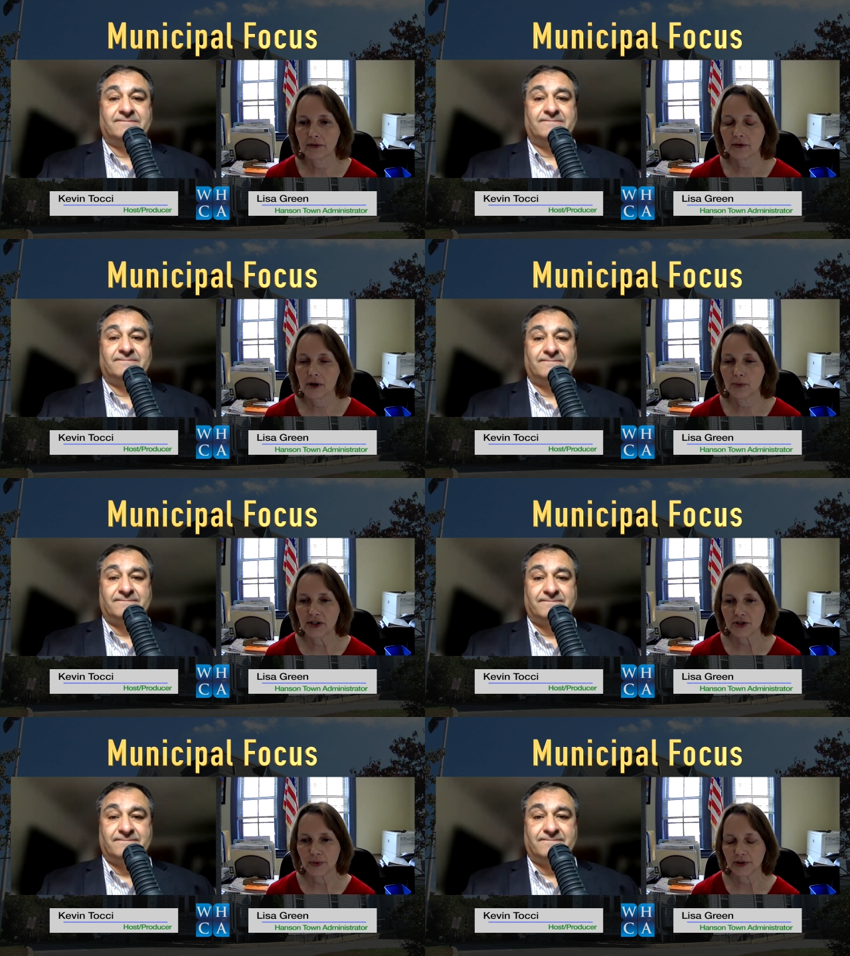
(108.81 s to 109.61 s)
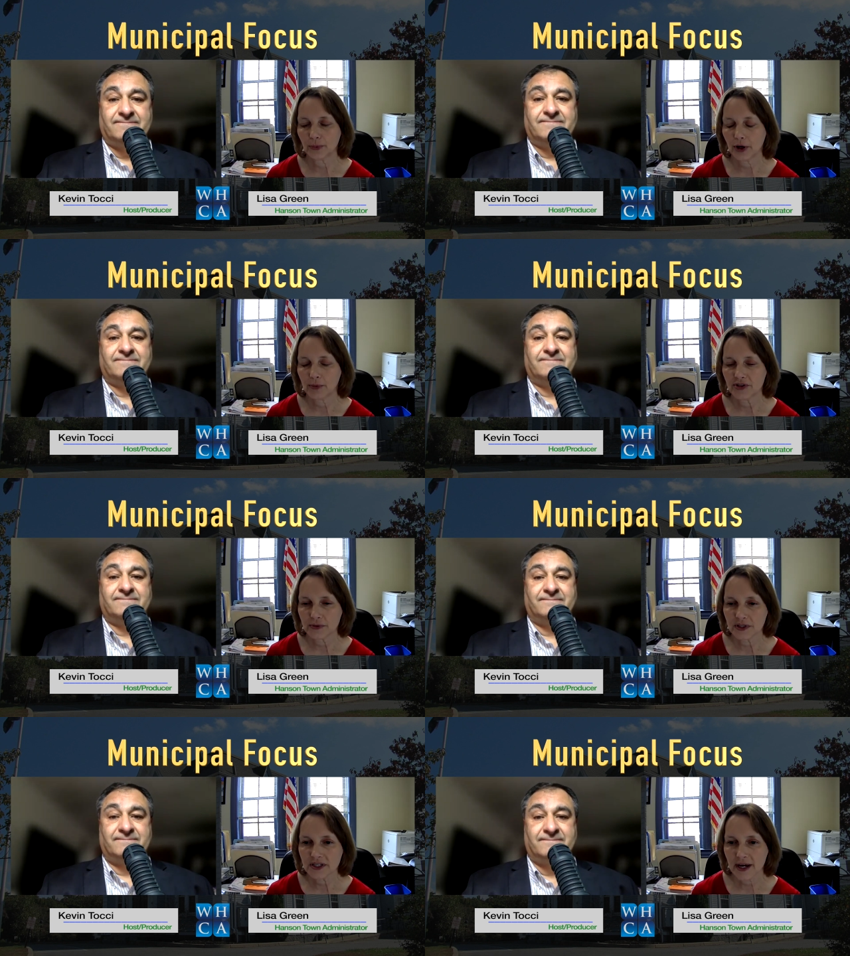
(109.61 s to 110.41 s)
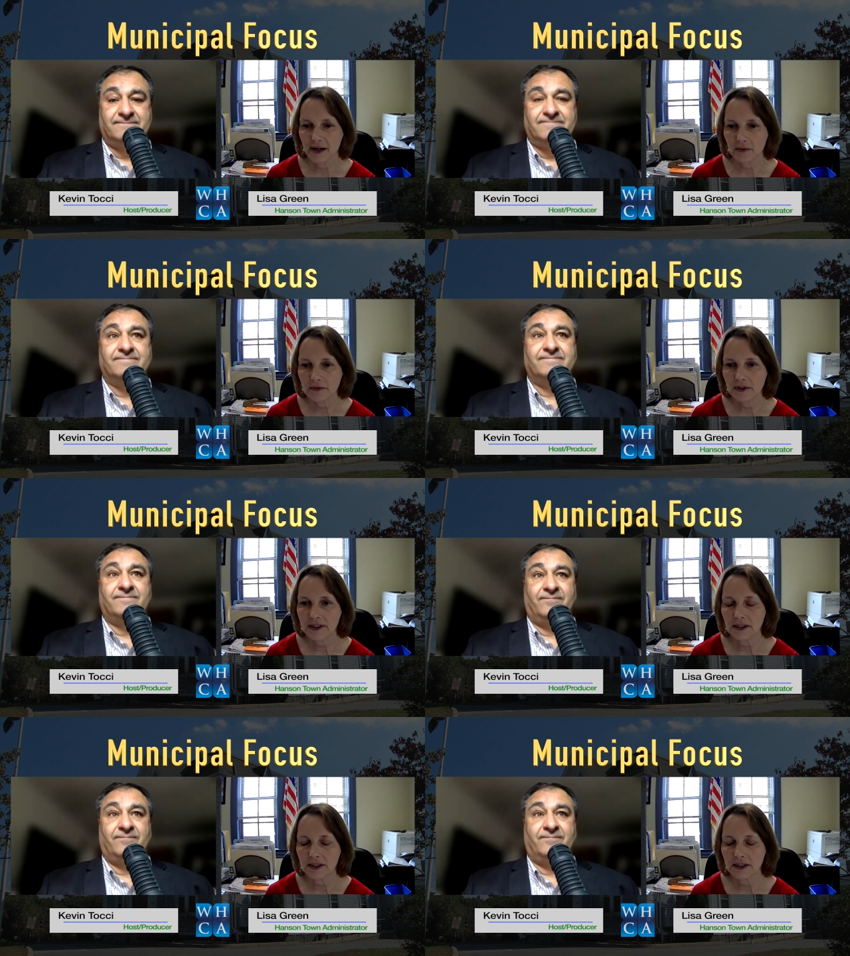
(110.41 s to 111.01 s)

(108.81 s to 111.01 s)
Speaker 1: all municipal departments with the town.